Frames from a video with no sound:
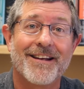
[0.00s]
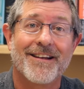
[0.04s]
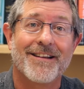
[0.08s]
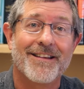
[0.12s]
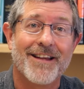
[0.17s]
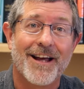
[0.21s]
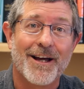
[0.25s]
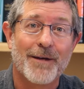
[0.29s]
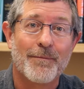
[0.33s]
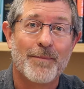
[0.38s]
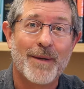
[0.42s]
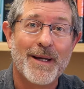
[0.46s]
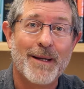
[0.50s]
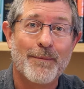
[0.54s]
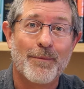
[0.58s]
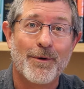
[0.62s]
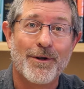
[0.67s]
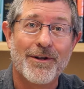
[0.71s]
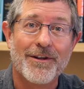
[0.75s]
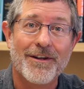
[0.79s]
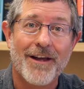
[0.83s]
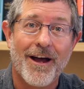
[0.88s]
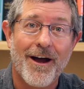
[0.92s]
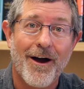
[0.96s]
to let
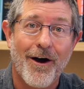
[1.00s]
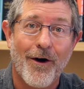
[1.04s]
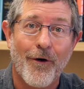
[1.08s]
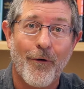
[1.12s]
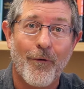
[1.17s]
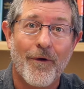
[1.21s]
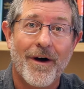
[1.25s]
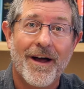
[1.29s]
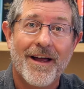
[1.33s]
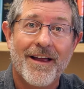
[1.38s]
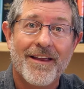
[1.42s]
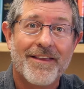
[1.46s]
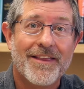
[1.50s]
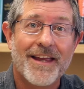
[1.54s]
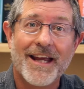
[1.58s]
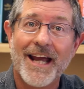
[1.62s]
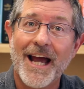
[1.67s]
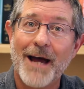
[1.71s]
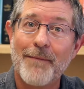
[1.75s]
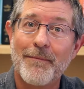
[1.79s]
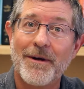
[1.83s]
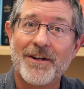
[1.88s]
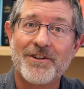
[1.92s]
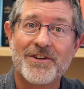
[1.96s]
people know, think
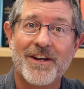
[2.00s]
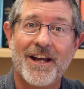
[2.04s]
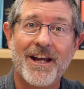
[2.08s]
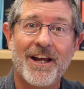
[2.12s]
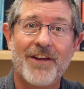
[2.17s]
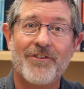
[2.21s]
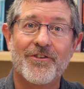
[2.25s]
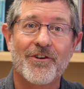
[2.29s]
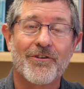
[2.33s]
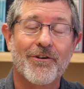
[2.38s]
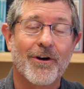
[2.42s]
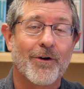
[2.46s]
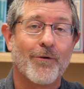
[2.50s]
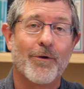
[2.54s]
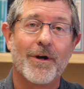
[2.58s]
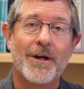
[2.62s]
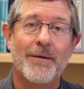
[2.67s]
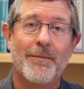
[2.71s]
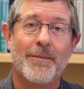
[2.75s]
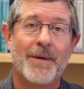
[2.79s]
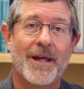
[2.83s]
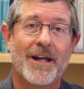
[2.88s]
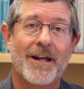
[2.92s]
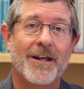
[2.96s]
how much easier it would
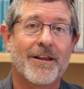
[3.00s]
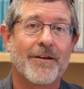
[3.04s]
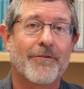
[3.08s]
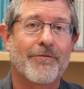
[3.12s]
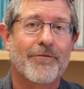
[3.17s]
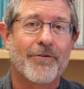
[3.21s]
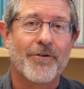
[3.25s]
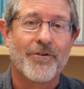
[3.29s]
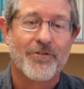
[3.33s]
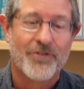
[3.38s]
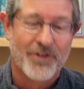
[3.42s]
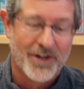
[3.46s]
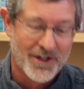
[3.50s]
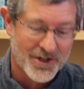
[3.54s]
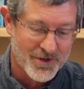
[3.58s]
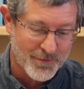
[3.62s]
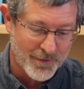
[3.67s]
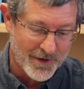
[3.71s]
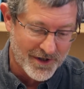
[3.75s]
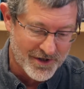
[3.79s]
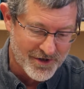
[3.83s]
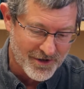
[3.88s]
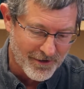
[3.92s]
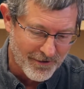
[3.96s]
have been on the first
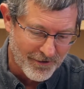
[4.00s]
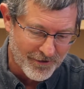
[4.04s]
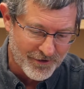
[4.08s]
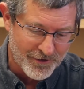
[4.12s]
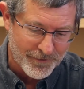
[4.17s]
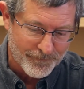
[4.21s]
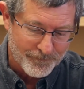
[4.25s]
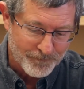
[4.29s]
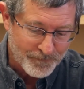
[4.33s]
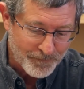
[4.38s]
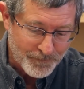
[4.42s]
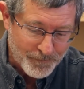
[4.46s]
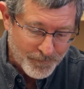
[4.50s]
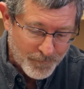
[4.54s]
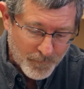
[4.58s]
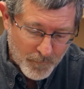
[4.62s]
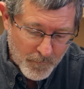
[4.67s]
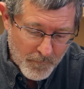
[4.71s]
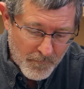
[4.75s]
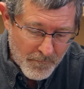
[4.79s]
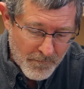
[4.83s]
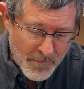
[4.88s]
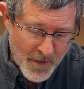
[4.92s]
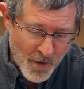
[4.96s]
century church.
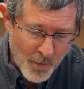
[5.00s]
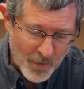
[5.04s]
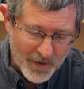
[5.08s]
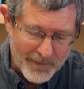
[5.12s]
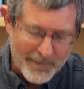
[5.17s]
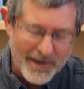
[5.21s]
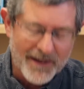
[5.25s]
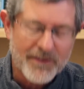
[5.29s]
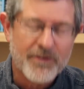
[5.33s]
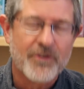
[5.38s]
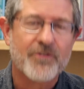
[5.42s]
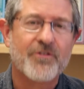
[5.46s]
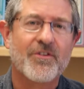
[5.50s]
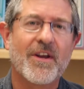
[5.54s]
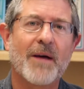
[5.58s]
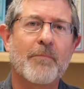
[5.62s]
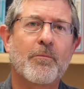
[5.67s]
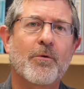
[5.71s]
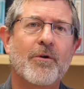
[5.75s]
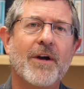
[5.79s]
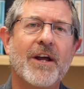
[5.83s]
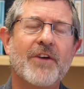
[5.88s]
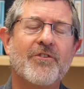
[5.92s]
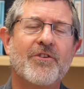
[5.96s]
What about the
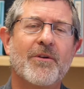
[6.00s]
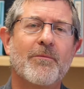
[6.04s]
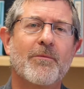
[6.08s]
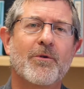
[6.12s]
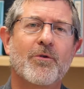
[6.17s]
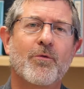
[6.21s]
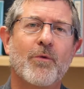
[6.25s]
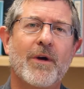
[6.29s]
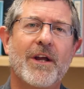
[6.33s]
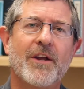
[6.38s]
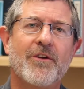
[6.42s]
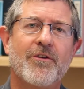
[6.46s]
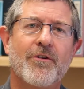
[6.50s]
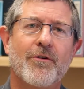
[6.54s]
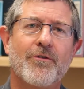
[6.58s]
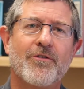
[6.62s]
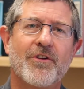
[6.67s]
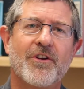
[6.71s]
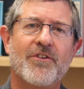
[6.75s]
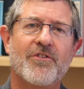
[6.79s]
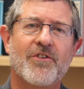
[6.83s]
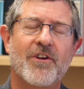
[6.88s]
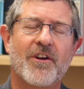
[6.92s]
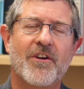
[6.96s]
separation between Jews
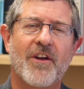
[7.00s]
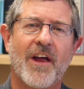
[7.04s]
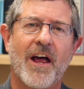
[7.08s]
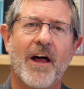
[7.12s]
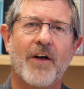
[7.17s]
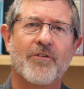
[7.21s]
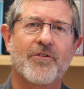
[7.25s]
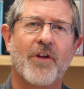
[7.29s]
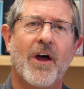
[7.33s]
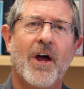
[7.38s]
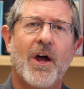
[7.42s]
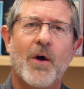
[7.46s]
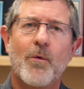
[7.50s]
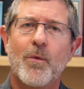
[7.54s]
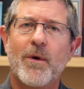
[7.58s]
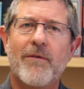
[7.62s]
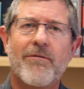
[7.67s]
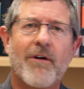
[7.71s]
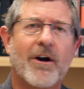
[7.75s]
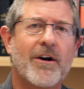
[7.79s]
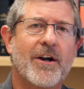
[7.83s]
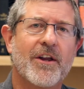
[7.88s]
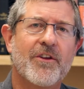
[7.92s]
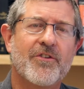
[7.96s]
and Gentiles?
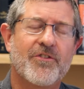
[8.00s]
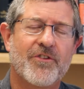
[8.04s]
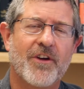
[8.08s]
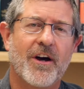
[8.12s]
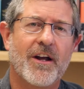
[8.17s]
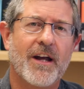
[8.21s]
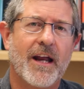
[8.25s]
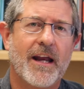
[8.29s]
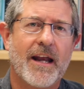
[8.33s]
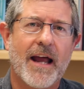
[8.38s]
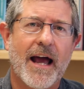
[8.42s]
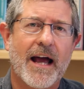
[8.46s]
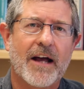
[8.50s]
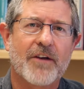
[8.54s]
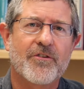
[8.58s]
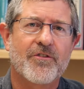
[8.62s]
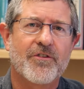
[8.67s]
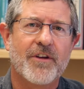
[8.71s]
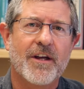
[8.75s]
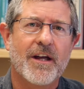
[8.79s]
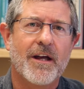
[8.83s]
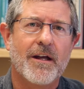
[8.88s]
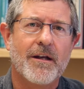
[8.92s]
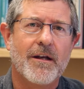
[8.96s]
We've already studied Acts
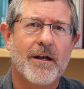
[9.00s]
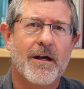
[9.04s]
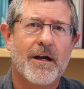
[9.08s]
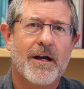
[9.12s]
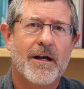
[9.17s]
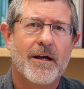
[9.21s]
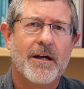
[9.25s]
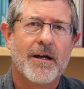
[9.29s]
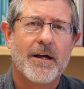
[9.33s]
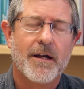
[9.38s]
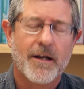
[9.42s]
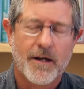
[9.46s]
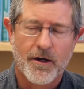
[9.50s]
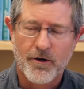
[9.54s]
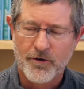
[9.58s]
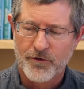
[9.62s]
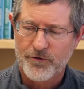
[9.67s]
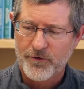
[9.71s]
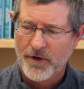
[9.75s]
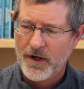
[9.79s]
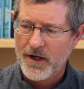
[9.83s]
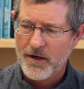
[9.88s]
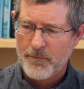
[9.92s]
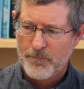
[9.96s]
10.
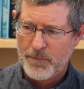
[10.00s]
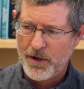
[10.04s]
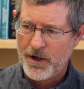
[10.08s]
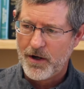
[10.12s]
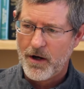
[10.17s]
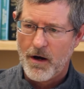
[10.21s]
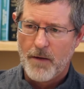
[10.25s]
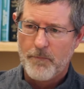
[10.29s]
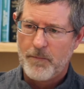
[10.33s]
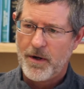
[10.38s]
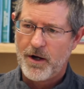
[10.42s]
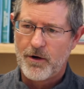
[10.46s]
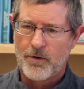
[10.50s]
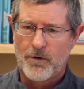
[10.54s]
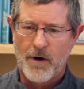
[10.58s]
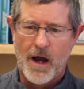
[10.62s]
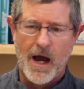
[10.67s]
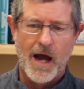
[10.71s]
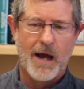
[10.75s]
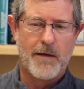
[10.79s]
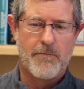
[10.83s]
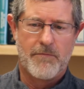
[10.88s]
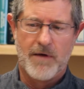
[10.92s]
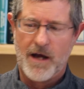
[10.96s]
Here's Peter,
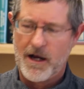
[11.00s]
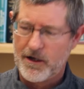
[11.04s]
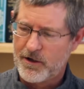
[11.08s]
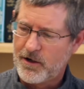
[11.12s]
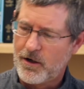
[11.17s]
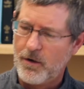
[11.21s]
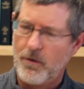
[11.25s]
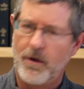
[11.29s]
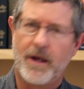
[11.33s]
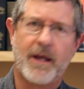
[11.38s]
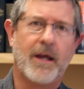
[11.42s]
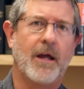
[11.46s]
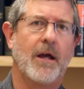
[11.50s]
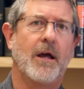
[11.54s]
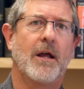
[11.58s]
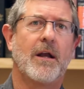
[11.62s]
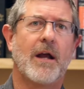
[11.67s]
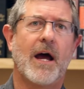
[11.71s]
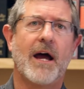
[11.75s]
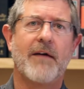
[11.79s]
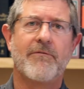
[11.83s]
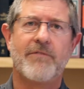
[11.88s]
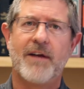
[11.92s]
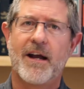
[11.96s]
I'm not going in.
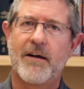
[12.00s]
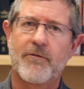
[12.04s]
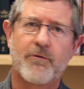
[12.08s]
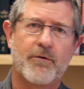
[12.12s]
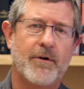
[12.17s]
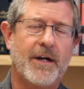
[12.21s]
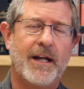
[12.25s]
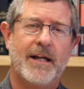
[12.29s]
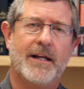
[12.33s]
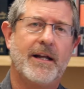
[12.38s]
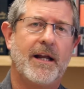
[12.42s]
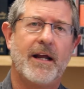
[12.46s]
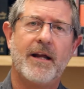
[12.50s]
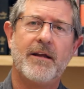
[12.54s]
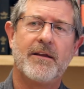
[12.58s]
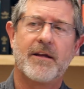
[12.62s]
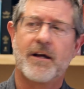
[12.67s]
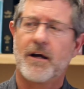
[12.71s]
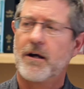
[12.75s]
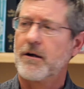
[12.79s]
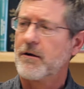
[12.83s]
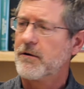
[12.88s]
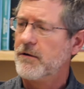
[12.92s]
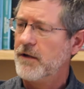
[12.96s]
I've never eaten
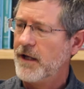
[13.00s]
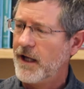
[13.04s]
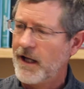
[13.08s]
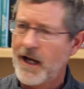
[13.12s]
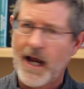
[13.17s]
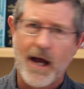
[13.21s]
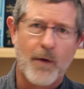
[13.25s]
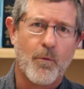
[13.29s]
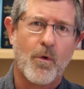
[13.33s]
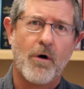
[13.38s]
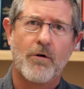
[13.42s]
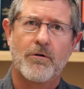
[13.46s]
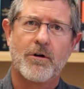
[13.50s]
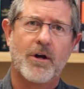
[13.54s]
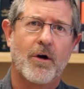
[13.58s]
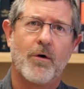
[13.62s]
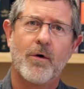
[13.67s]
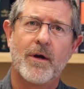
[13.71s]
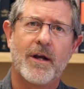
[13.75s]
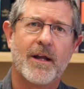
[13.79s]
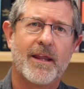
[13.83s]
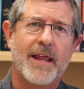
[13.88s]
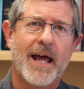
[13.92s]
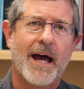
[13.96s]
anything unclean. I won't
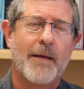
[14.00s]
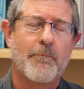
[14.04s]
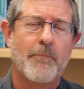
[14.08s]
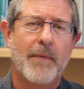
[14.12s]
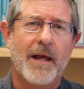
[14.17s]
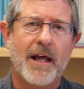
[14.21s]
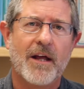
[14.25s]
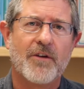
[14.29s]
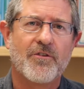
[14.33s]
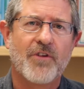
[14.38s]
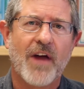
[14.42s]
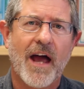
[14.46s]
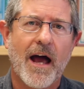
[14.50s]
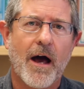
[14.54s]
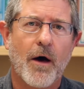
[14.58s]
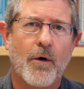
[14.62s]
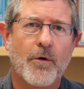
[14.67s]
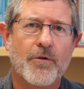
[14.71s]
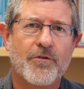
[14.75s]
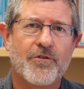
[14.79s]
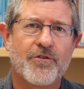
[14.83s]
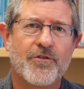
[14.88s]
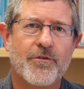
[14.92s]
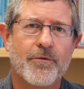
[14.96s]
go into that man's
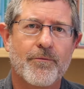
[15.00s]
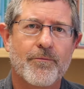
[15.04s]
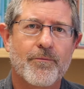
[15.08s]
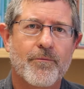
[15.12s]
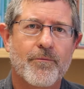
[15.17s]
house.